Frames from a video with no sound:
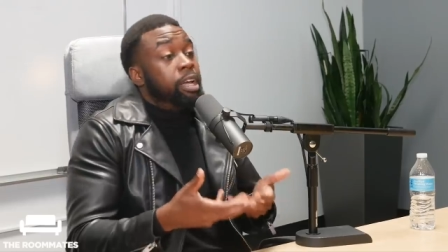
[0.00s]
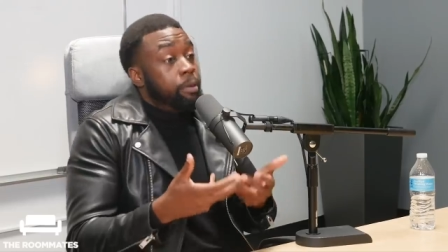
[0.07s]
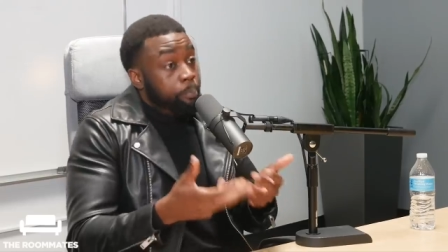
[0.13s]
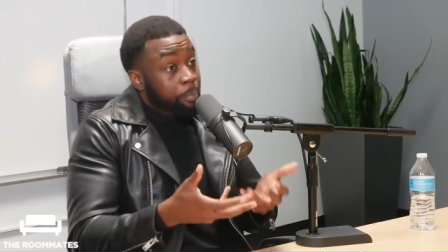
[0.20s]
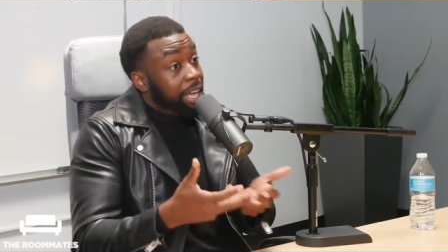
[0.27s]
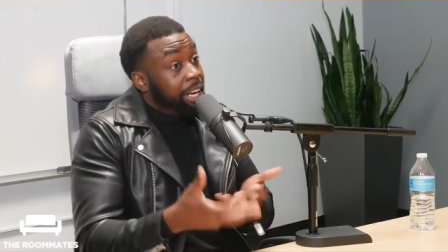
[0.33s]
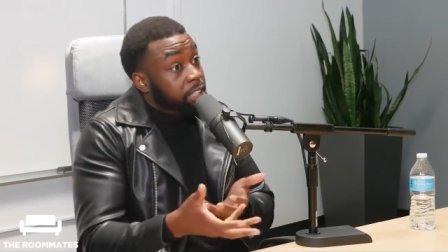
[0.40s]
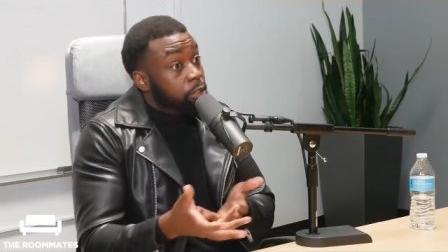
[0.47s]

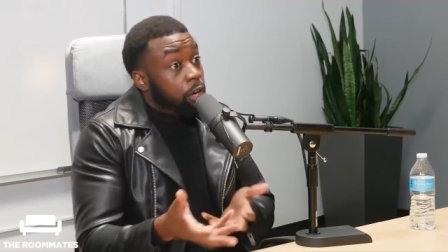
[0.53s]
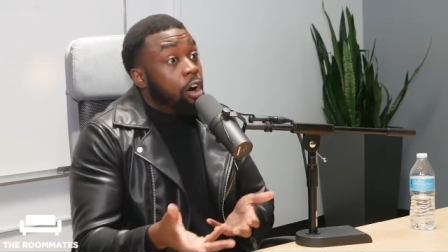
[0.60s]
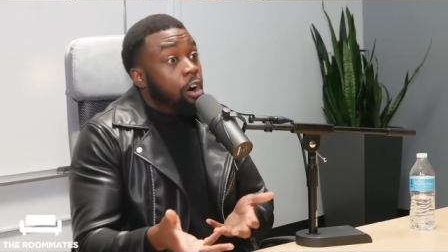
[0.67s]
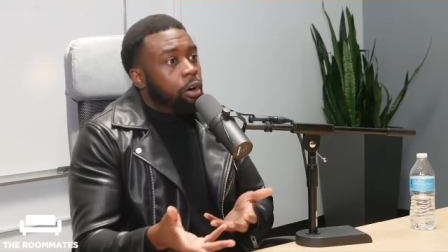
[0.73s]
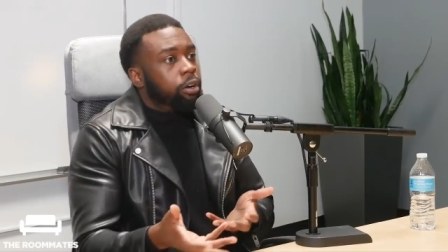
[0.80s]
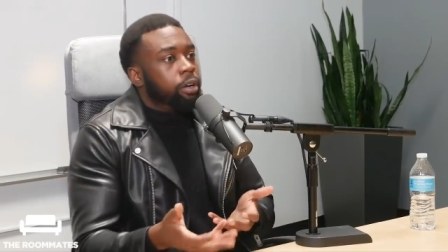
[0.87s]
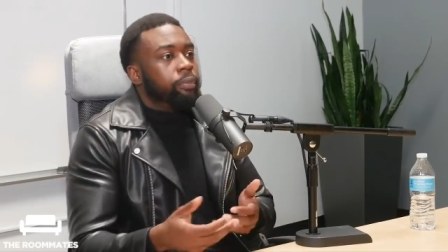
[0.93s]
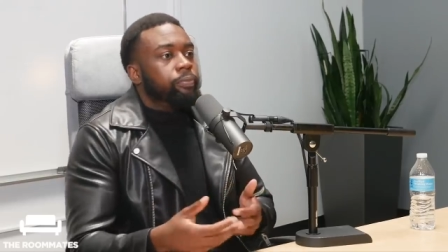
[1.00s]
men is
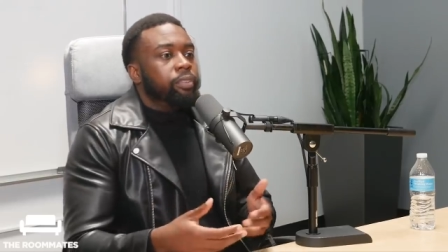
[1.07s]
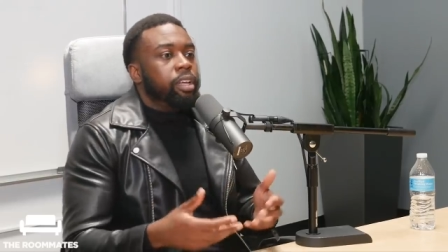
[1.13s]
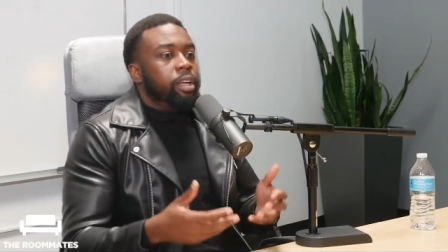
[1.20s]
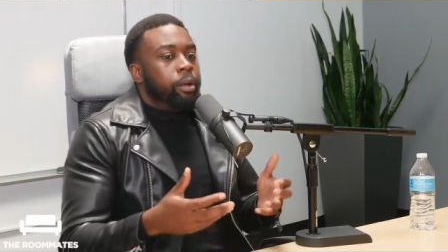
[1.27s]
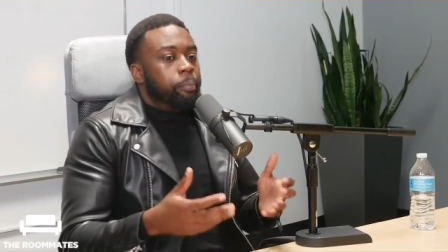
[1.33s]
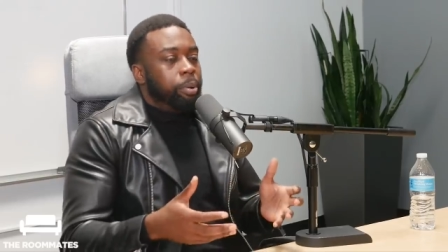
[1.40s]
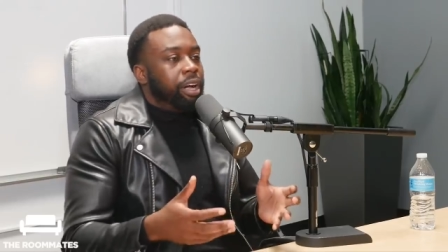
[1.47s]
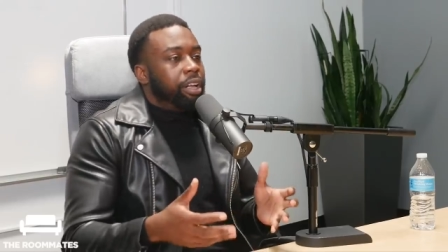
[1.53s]
harder,
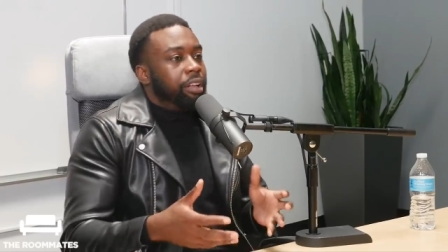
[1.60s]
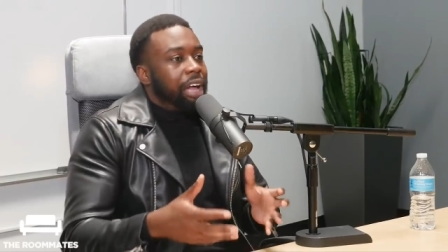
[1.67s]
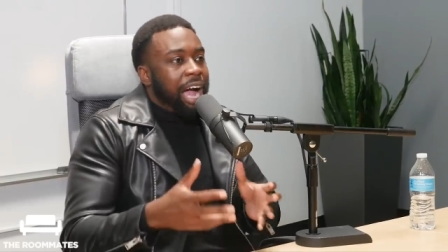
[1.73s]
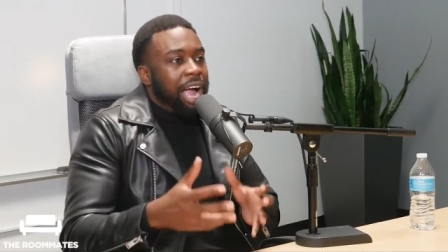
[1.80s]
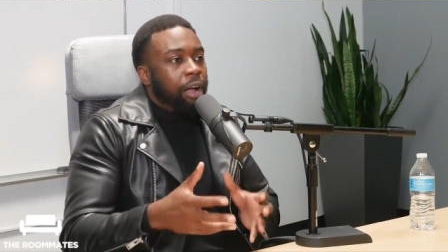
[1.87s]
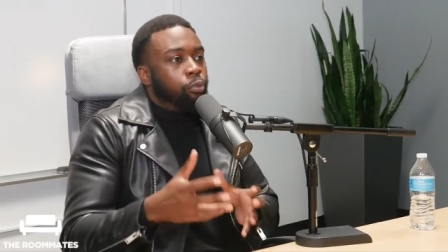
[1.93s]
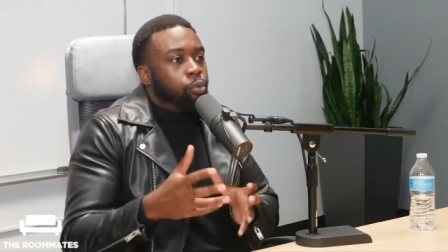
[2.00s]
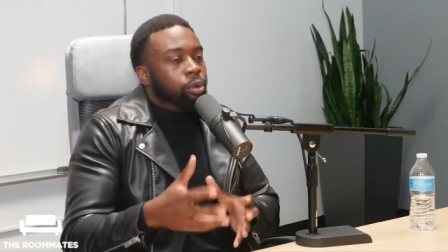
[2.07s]
but
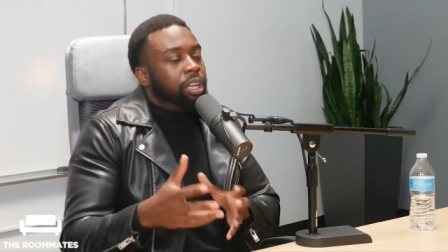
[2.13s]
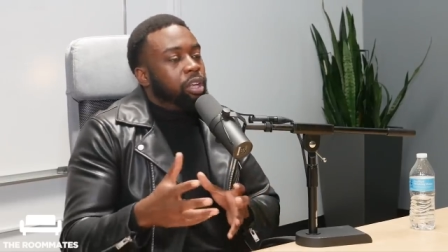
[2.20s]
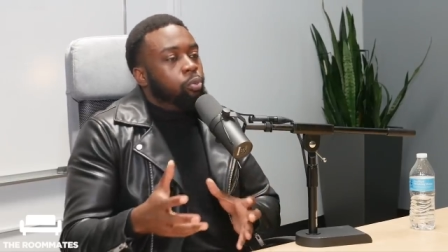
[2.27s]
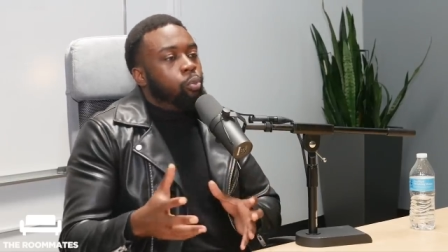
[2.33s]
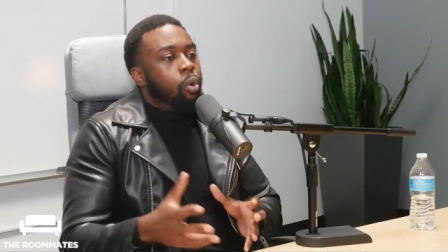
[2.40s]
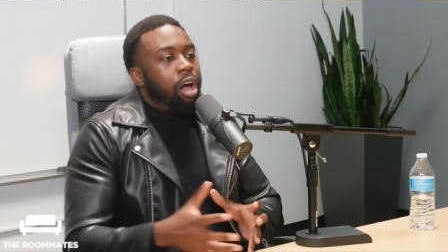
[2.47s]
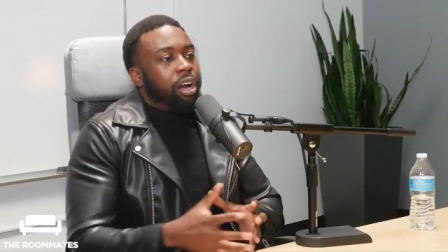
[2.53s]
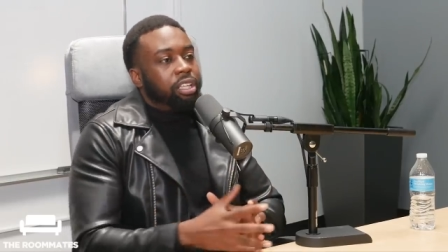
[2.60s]
I really
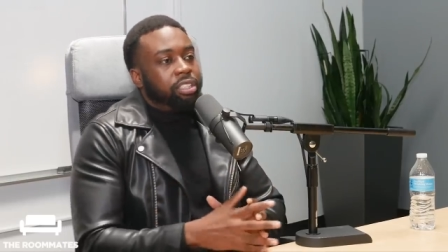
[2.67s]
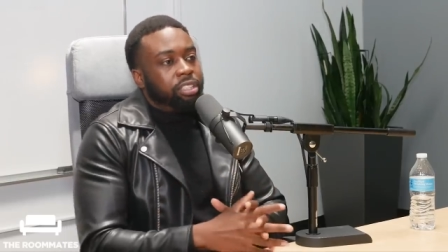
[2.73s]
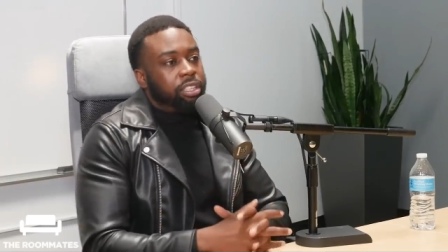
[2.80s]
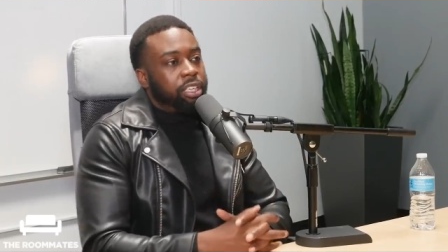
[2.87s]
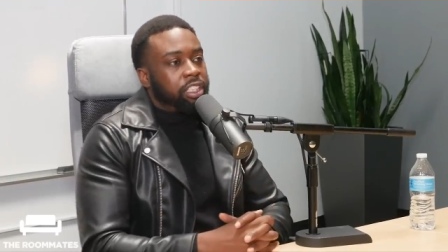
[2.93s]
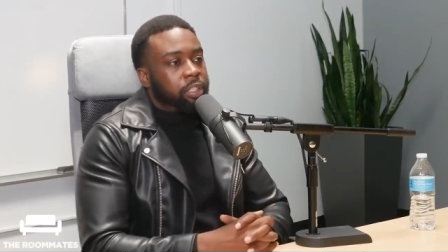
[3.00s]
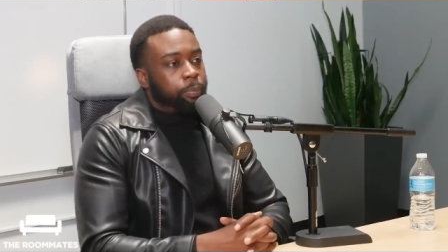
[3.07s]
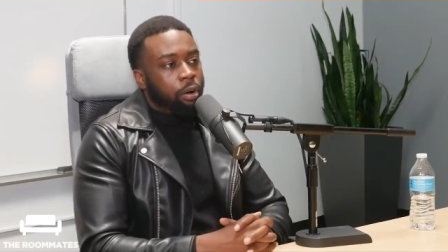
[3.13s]
wanted to
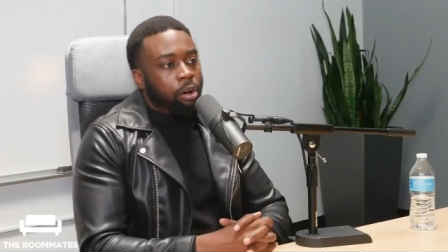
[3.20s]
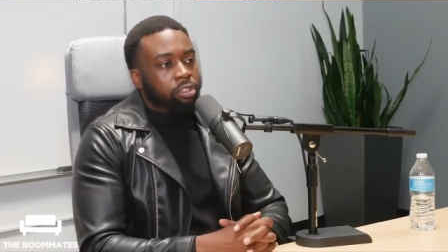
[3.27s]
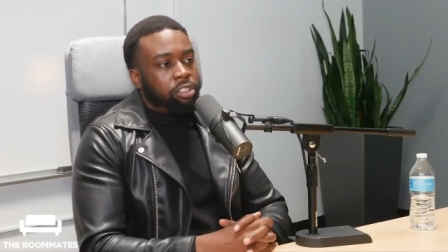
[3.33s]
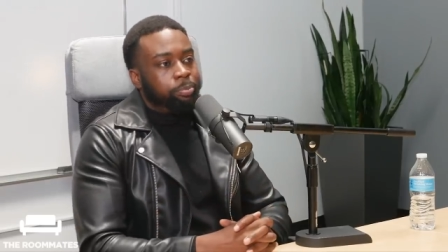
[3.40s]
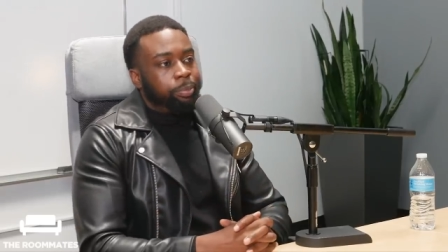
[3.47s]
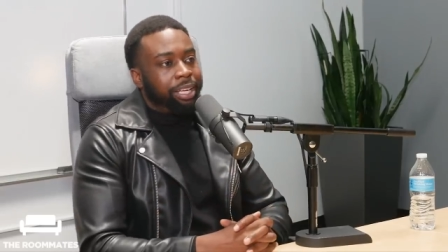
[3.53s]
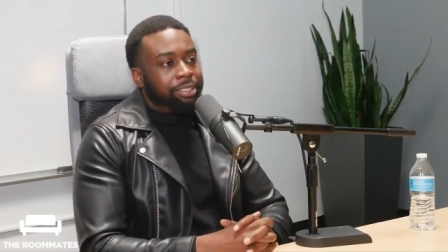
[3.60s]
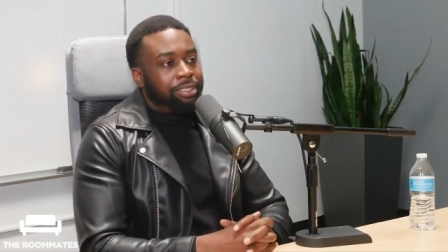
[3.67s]
expose
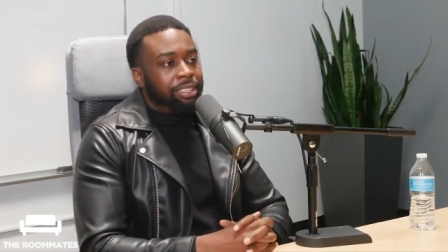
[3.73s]
men